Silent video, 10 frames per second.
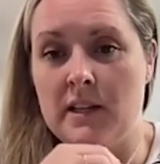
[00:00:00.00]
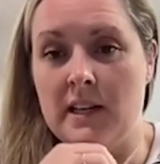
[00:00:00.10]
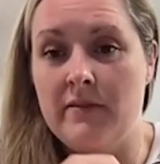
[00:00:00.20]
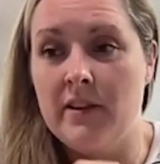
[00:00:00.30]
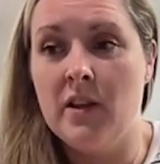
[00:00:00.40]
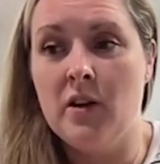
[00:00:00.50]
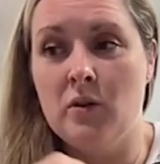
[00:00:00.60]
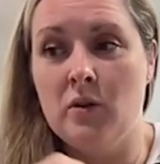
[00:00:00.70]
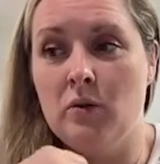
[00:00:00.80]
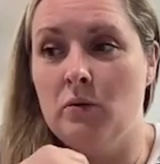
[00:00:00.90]
even
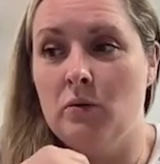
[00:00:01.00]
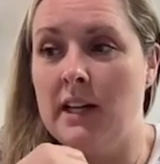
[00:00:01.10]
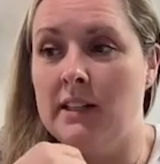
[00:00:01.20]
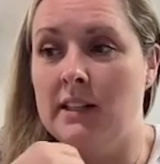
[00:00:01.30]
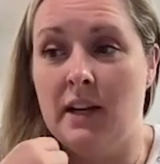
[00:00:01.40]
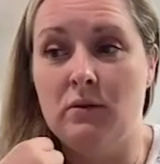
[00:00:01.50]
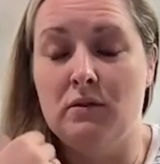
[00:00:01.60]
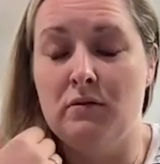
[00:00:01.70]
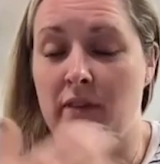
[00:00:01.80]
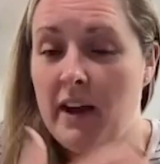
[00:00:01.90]
though it sounds
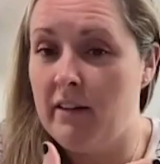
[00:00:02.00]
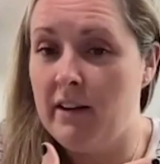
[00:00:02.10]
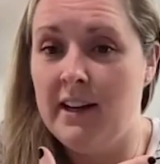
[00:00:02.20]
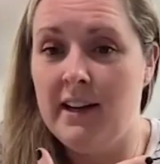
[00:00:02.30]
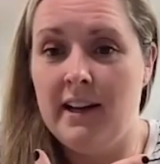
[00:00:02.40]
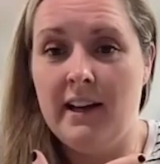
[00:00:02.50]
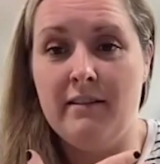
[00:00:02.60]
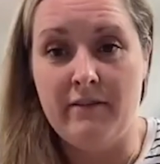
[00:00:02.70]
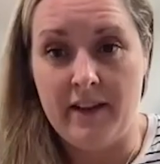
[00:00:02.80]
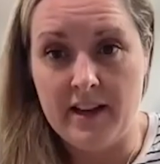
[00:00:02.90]
very
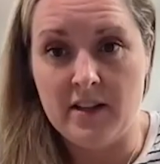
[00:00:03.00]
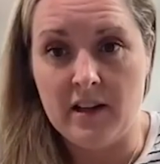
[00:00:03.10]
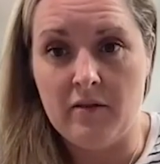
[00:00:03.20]
invasive,